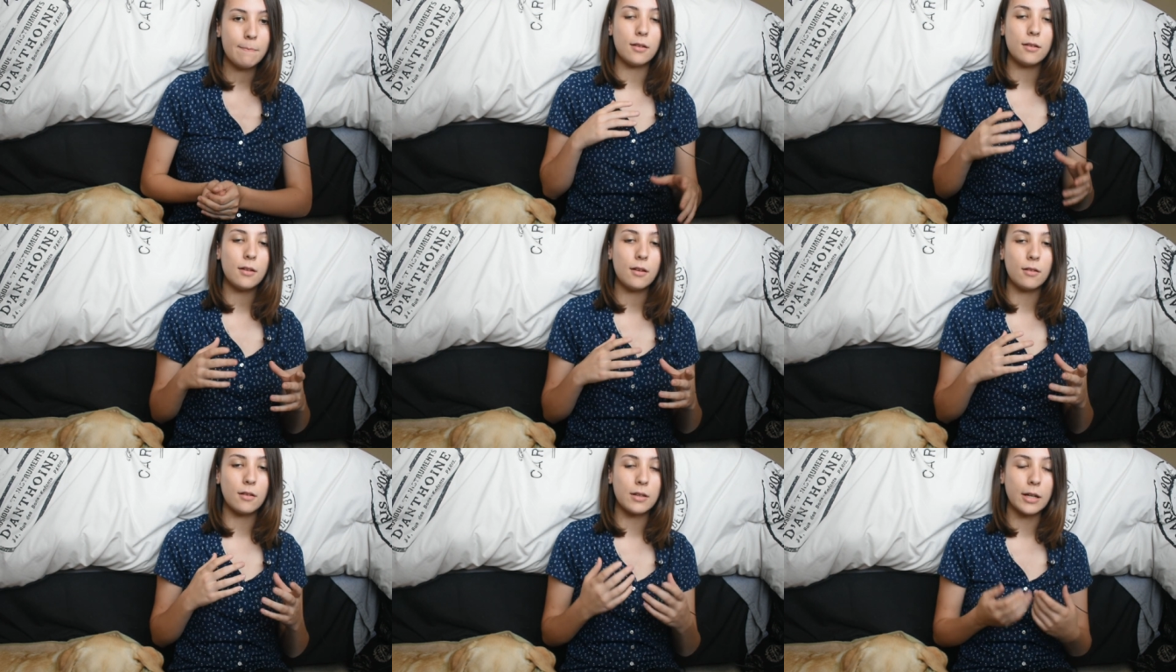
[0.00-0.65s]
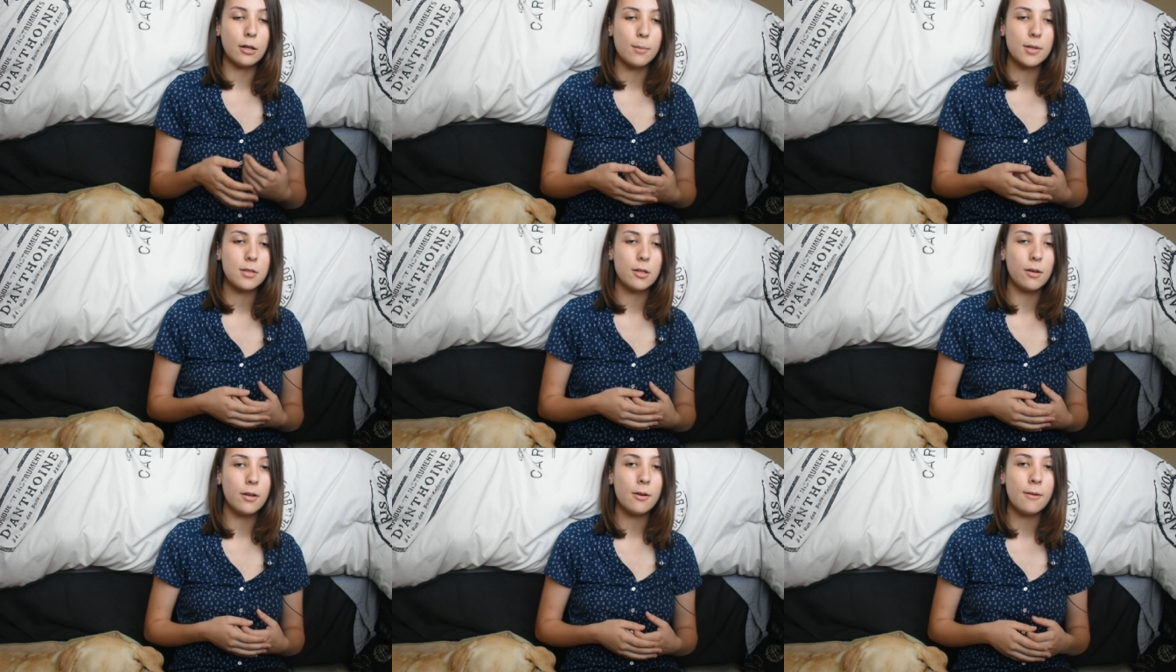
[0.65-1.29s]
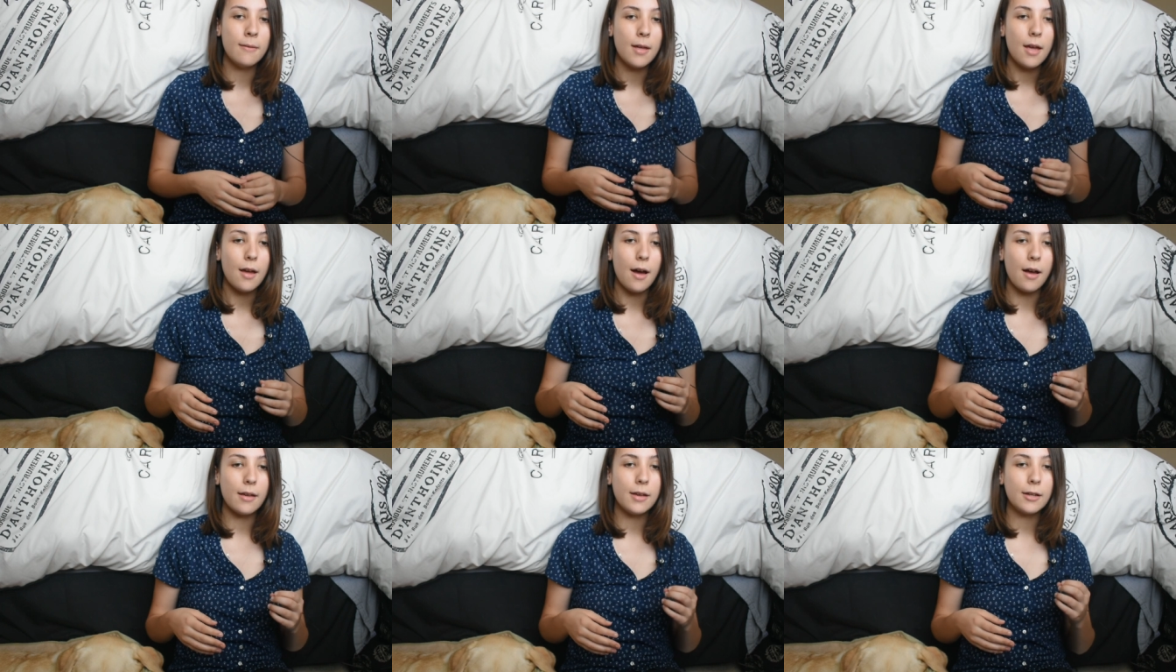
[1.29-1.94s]
Since it is a lighter material,
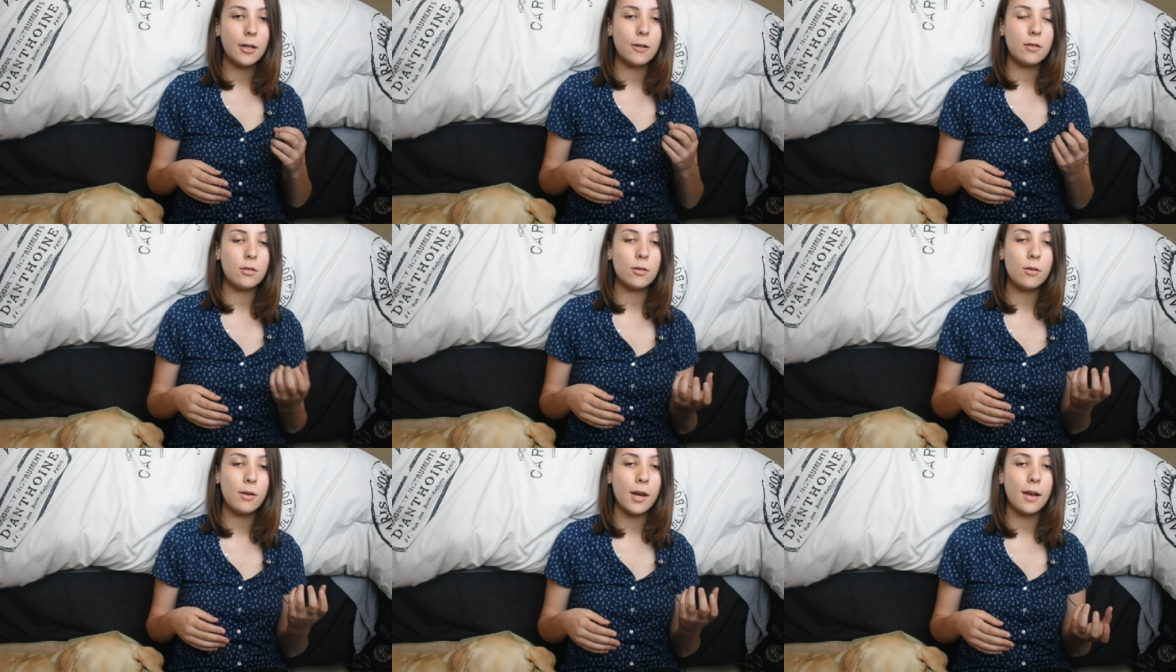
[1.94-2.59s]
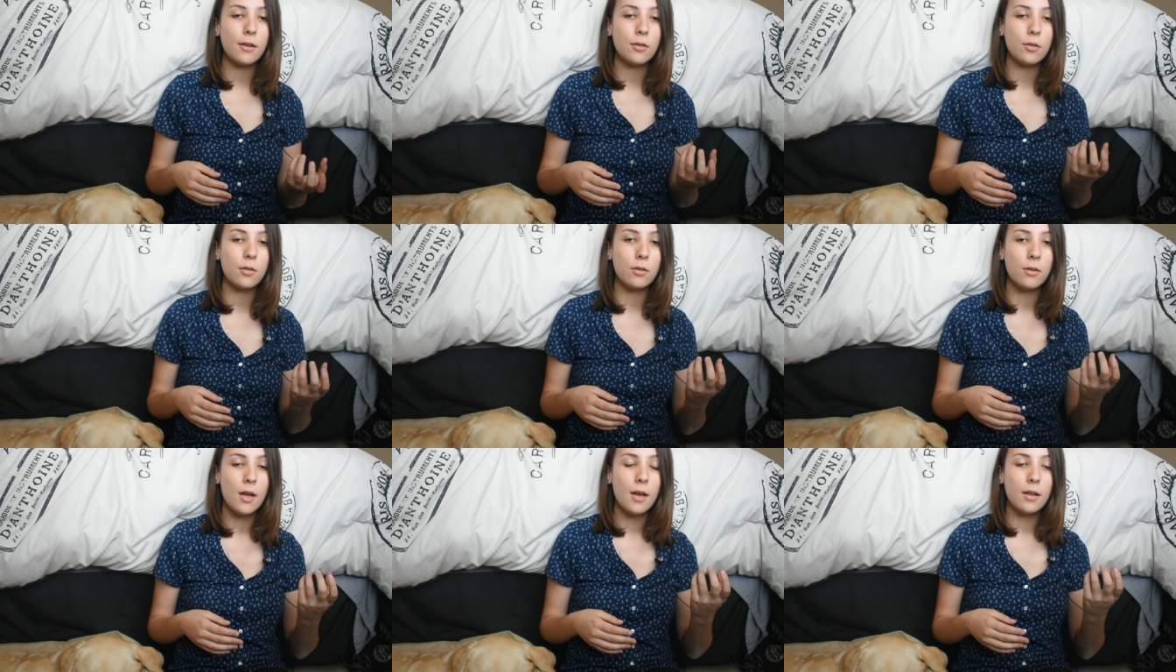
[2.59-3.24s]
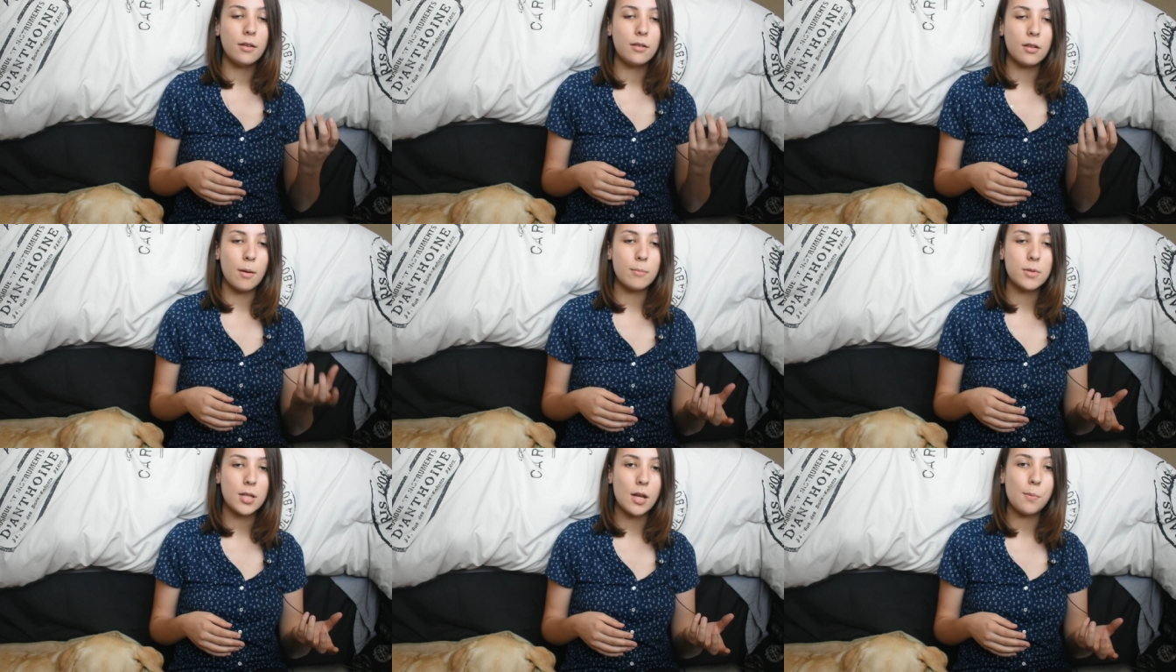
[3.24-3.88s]
it can still handle
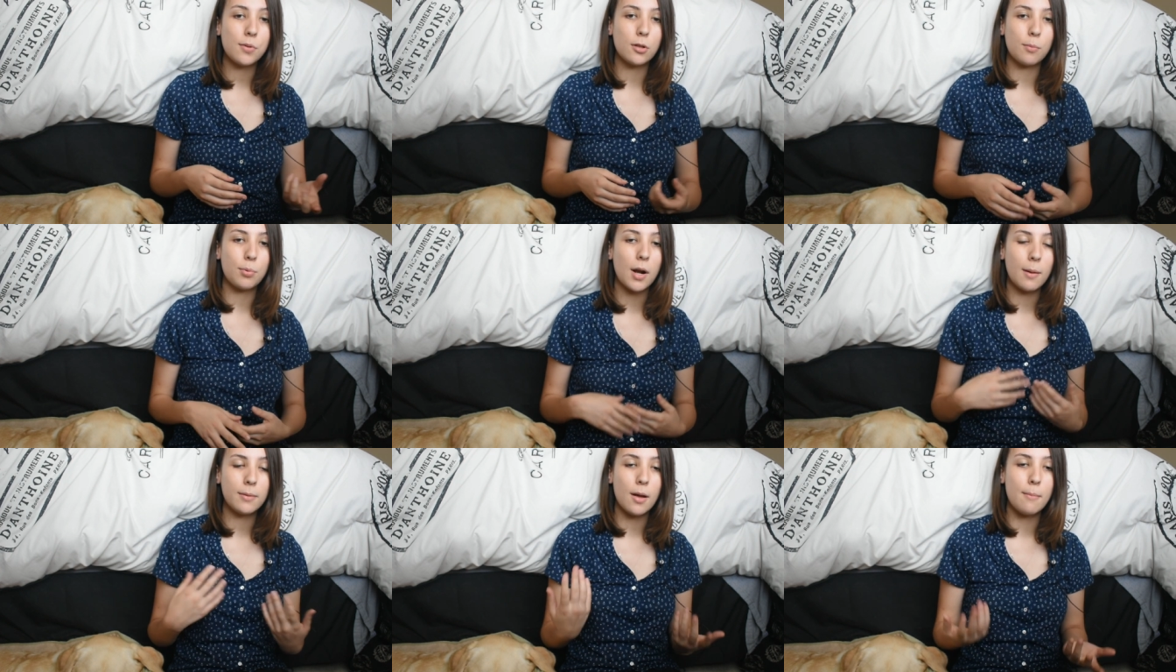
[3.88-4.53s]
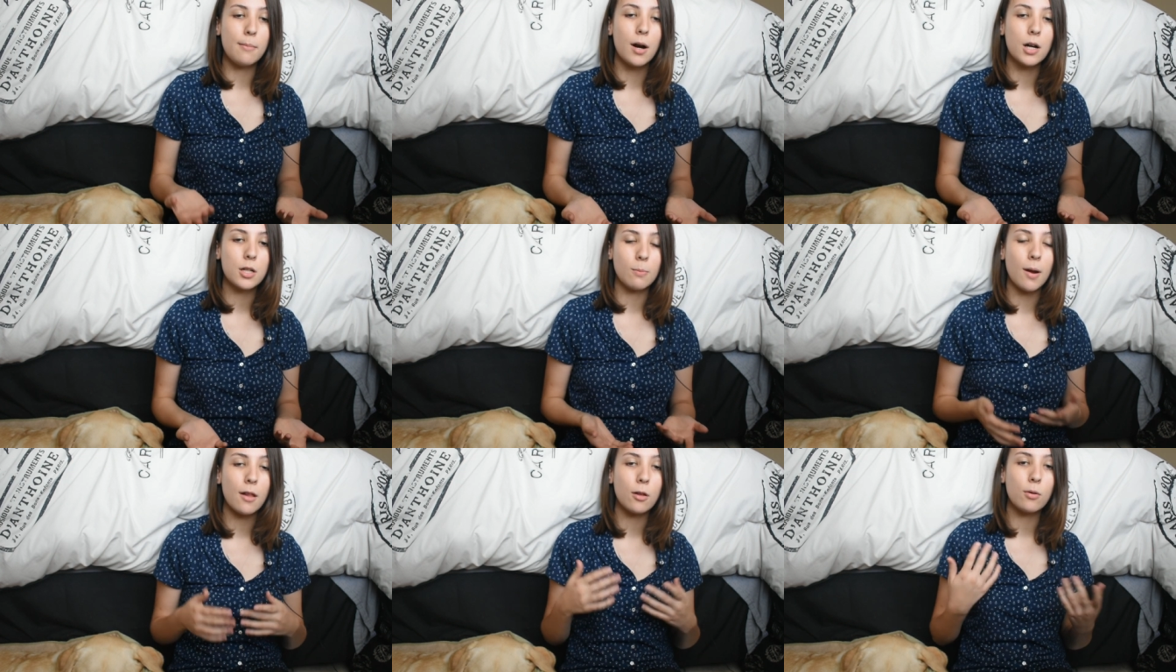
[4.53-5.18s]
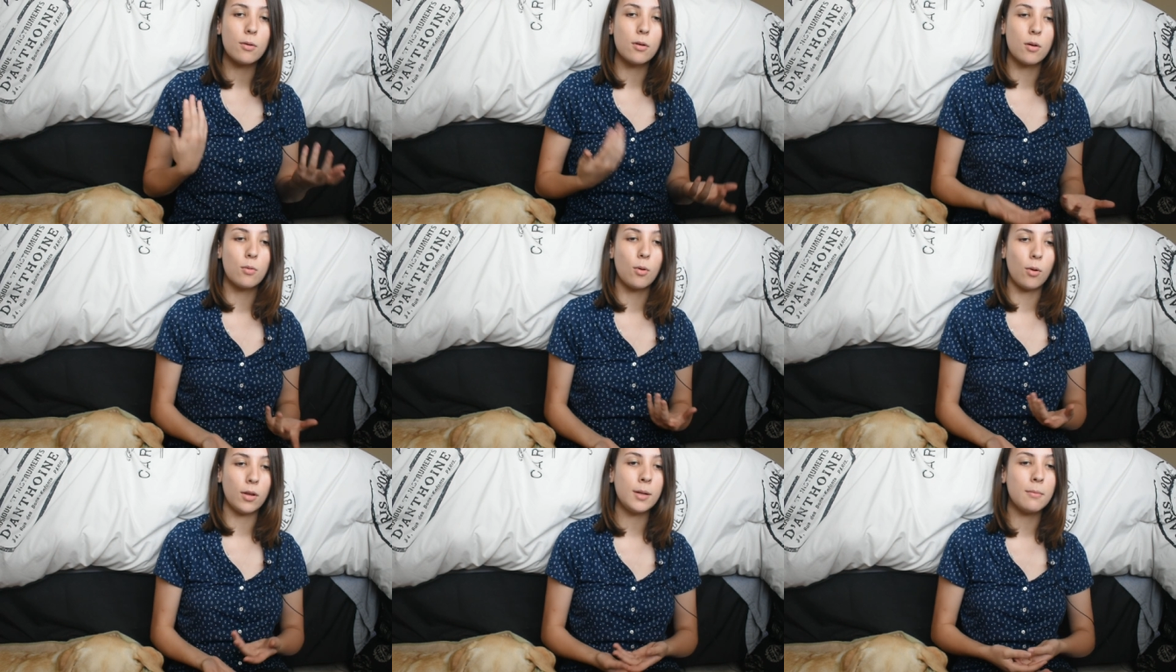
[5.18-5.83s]
some tips, so probably a marshmallow or a
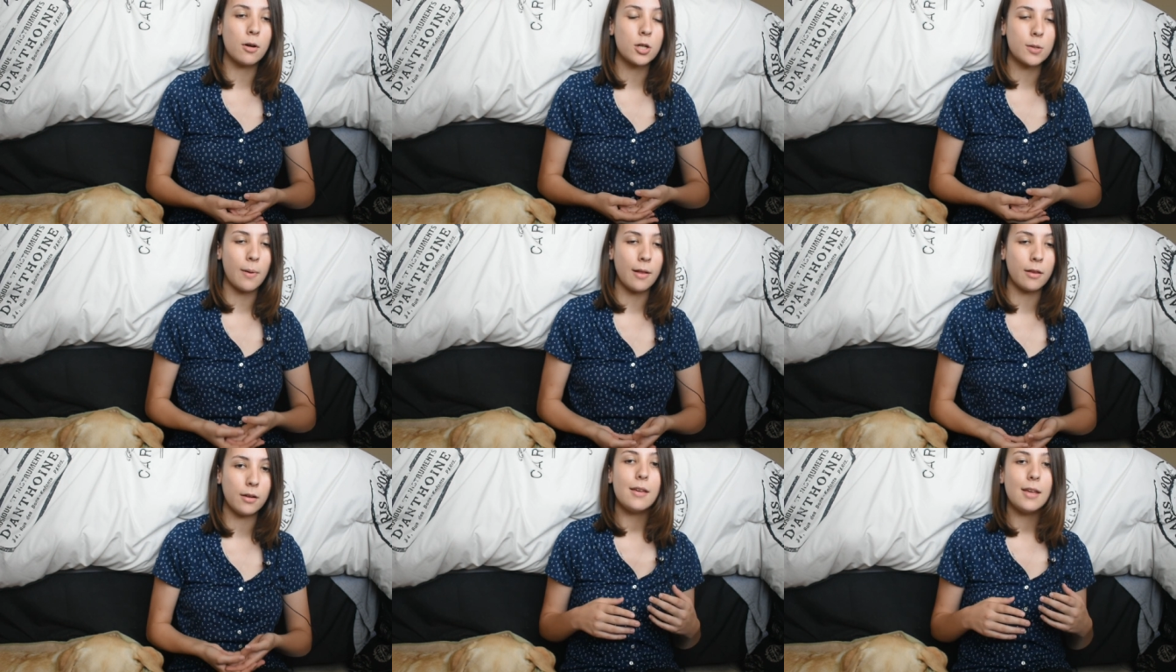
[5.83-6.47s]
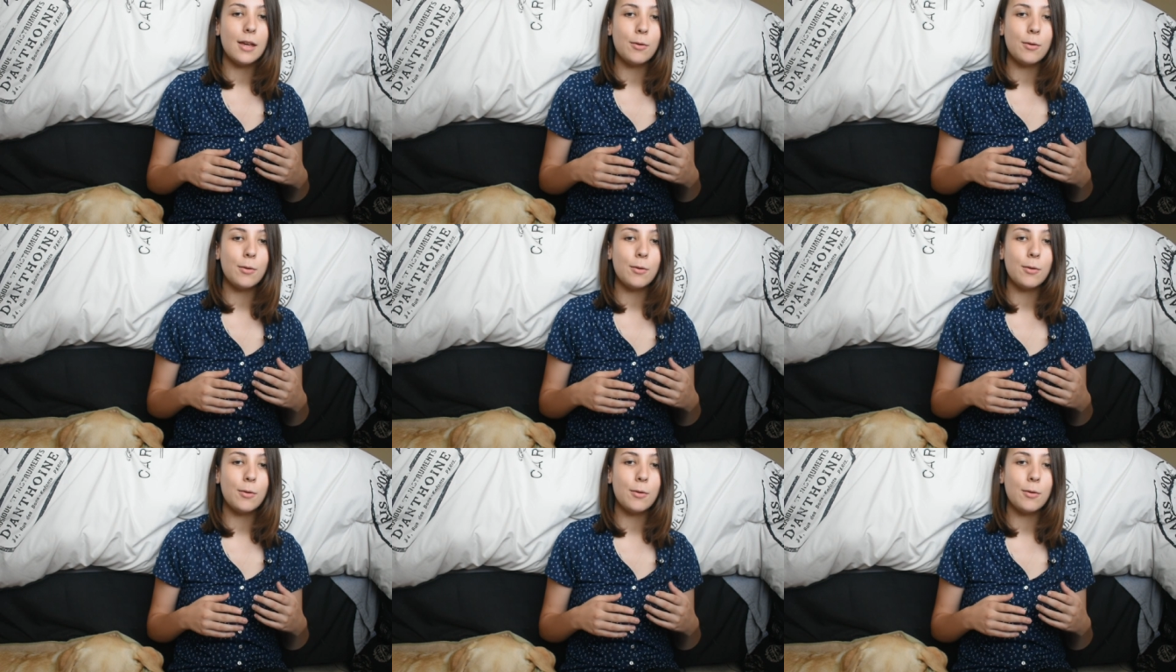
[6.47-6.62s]
rolling marshmallow.